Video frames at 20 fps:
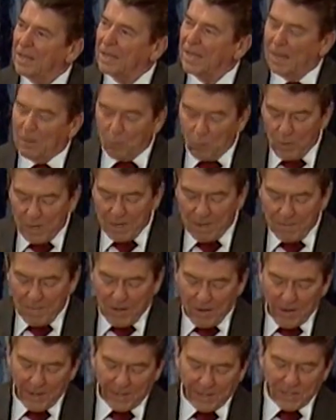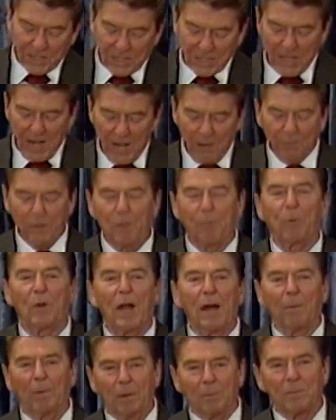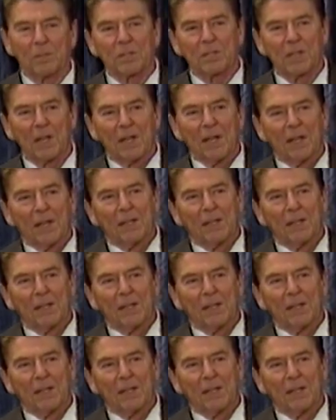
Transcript: can we Americans solve the problems